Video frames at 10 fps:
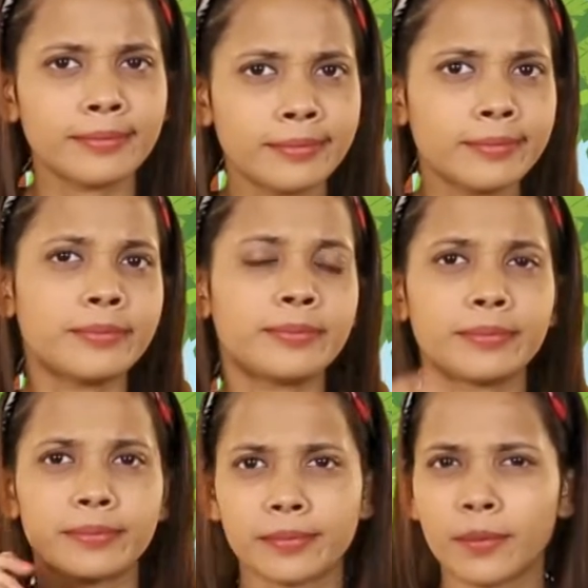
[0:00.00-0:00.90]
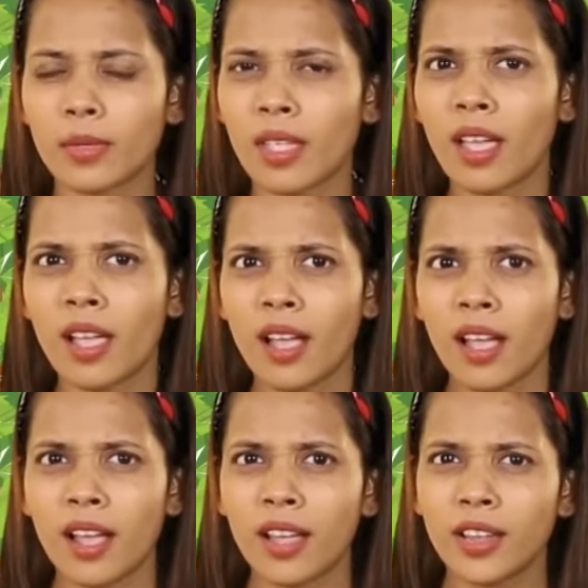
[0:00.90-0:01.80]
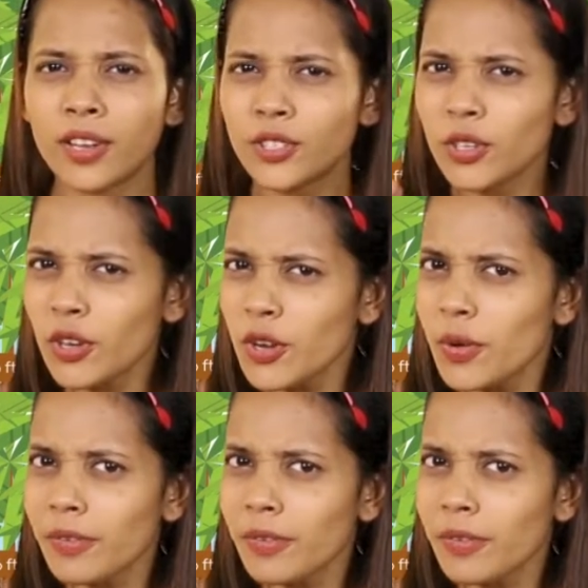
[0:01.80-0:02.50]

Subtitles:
Do you know